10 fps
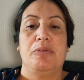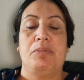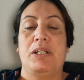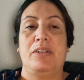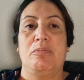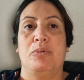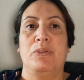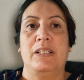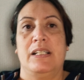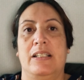But in the
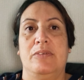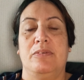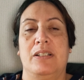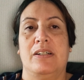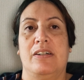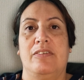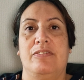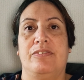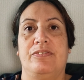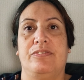morning when
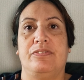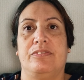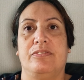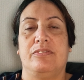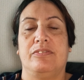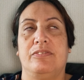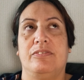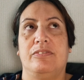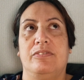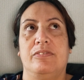I've
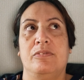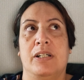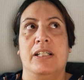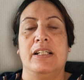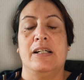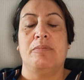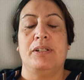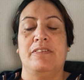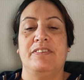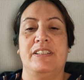woken up
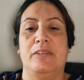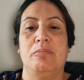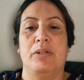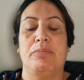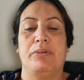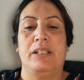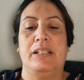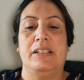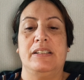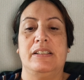and I've said my
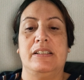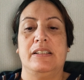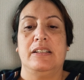prayers,